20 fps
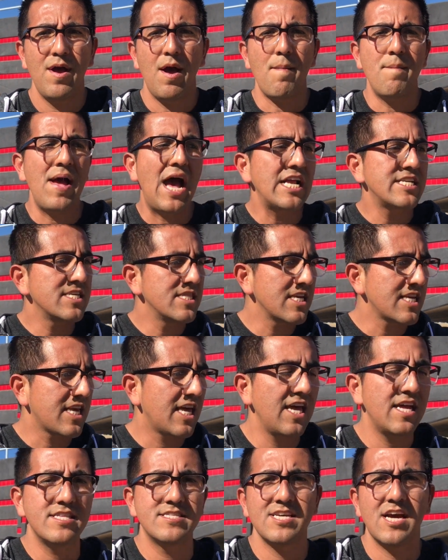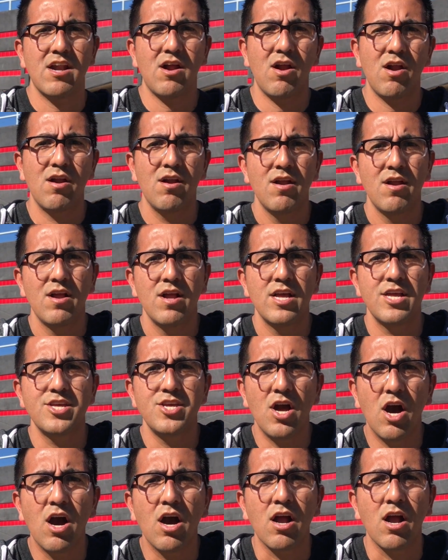Imagine the kids that are
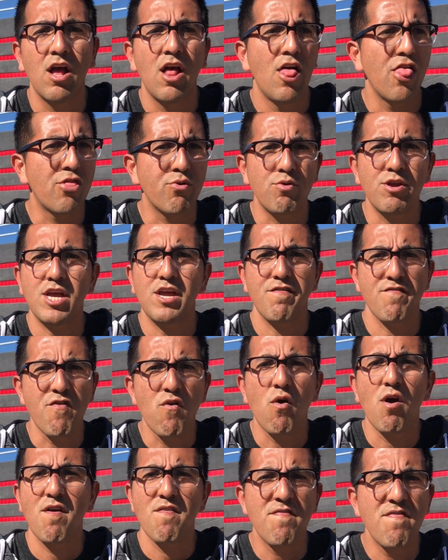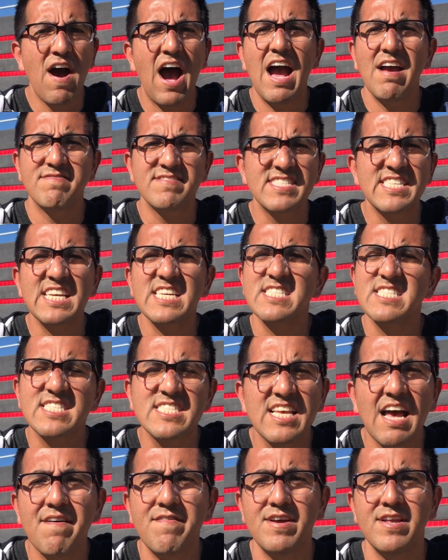young, 3, 4, 5, 6,
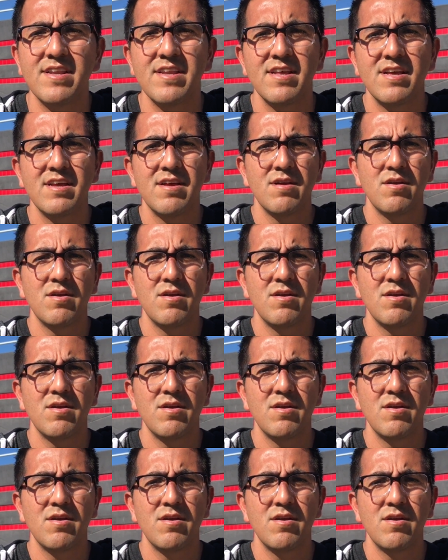7,